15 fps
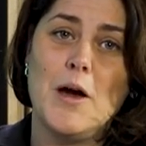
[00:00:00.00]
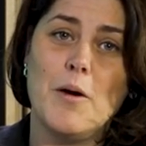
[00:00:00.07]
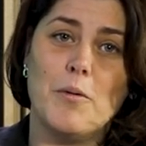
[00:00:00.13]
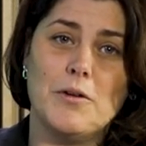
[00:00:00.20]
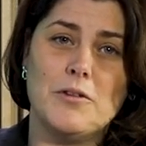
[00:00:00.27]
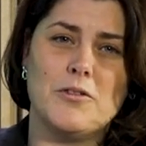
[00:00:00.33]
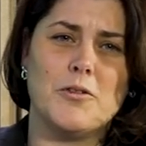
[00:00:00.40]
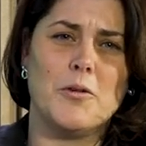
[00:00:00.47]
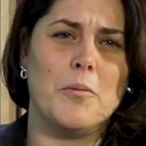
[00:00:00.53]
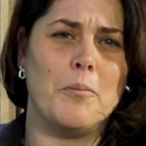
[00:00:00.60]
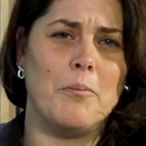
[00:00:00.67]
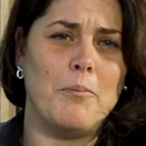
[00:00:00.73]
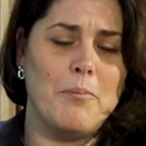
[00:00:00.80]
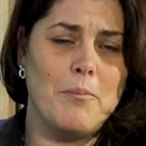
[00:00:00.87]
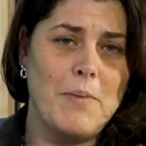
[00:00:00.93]
want to
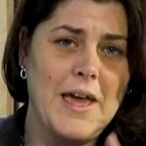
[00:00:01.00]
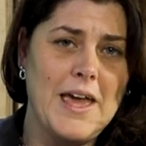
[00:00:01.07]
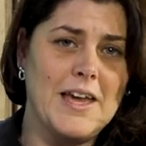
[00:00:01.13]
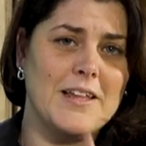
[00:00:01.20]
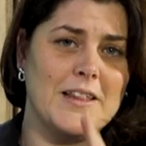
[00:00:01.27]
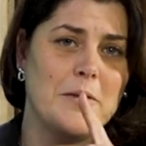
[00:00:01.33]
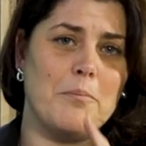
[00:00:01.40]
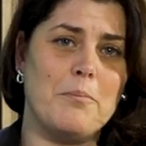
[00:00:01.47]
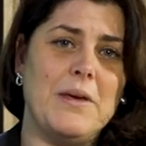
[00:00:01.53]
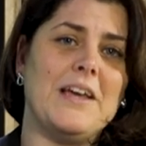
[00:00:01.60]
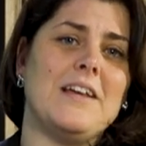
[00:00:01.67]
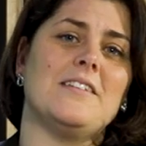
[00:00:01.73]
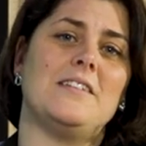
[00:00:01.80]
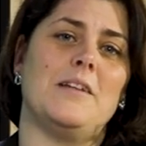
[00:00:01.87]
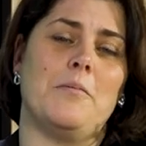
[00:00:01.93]
make the
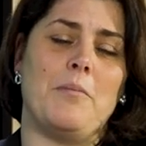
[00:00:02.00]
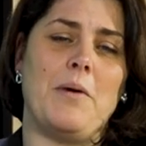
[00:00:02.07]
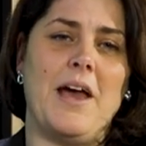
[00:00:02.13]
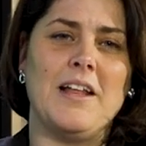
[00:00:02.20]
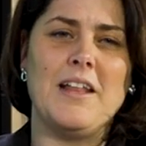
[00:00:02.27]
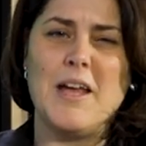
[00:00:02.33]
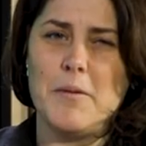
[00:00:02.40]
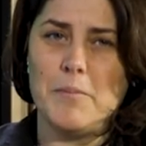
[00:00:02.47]
biggest impact,